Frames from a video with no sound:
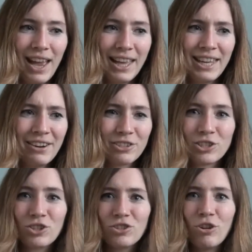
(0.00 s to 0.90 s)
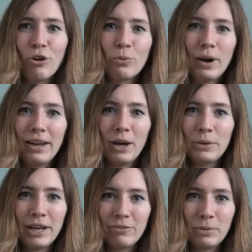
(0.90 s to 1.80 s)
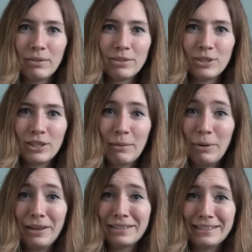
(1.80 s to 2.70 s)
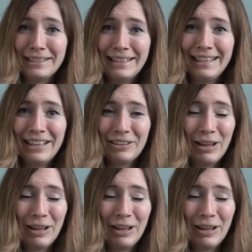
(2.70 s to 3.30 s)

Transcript: And there is just no way I would ever be able to do that personally.